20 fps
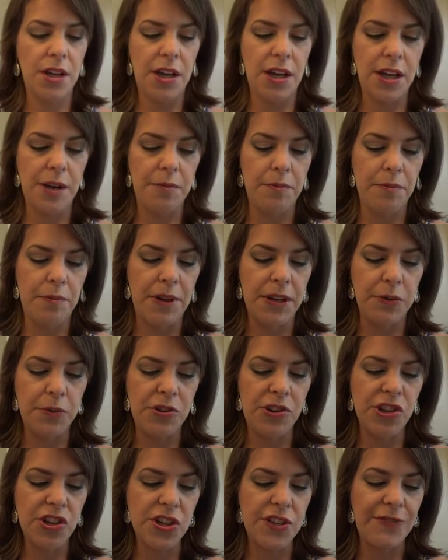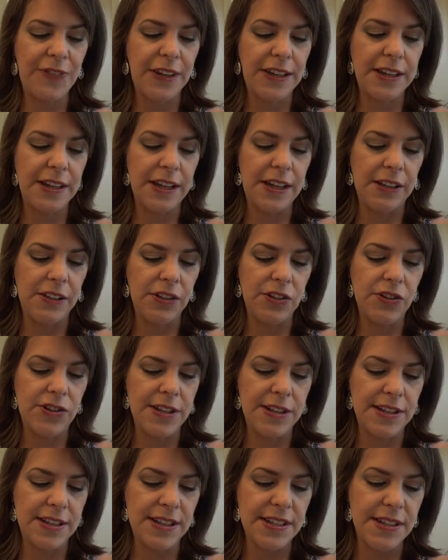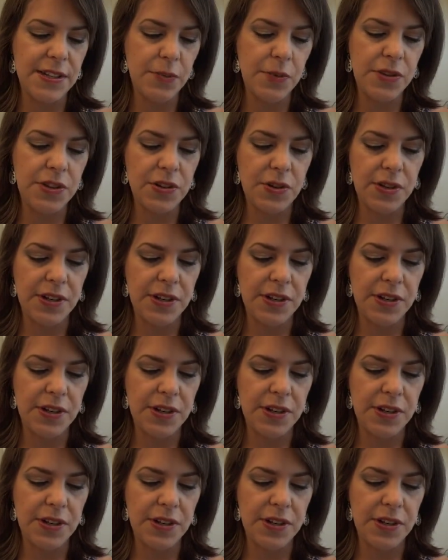but it was just fun colors, and since it was so